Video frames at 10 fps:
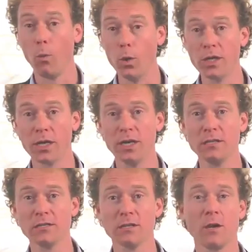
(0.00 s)
a
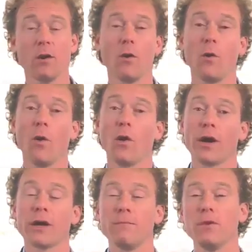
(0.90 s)
woodland or
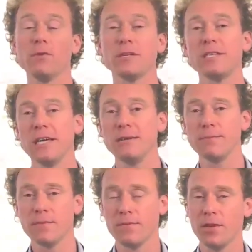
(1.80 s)
a community,
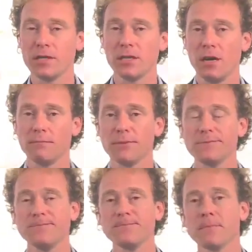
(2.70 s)
for
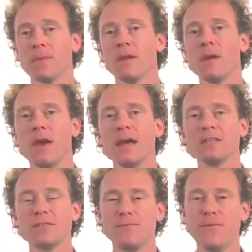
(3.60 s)
example,
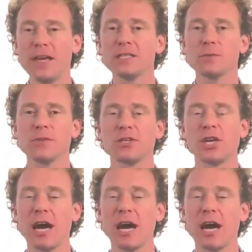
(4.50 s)
is faced with a